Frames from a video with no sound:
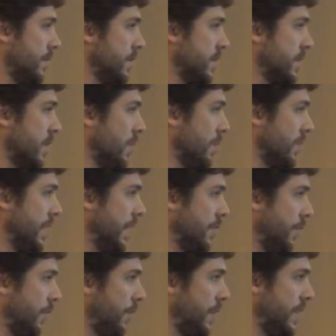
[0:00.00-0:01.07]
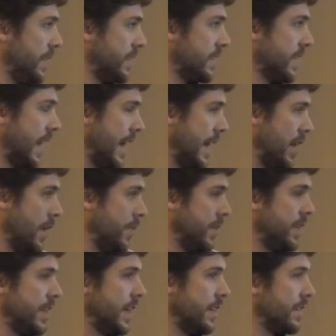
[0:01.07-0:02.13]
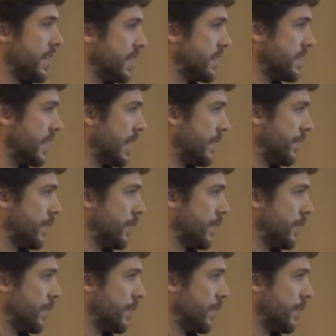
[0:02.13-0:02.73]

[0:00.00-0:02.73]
some potato fields high up in the Andes at